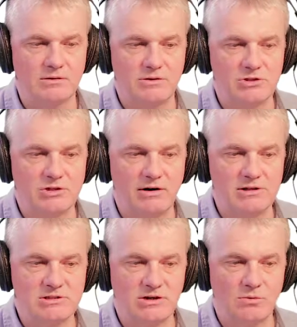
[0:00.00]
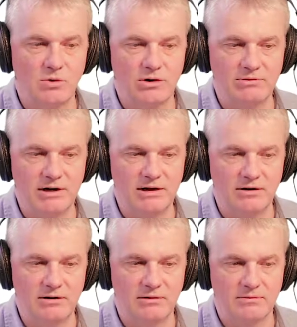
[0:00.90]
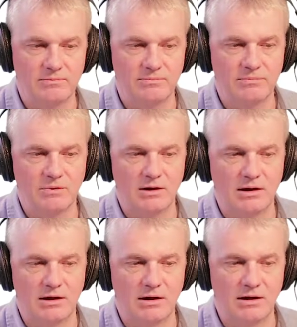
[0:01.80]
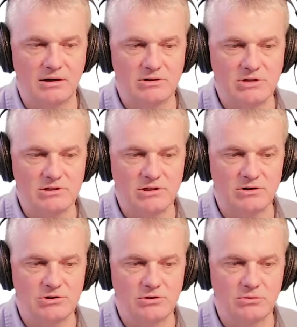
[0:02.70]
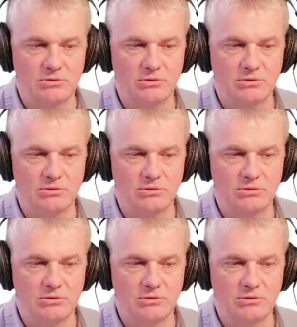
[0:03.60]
There's our Oscillator 1 right here. And here's Oscillator 2.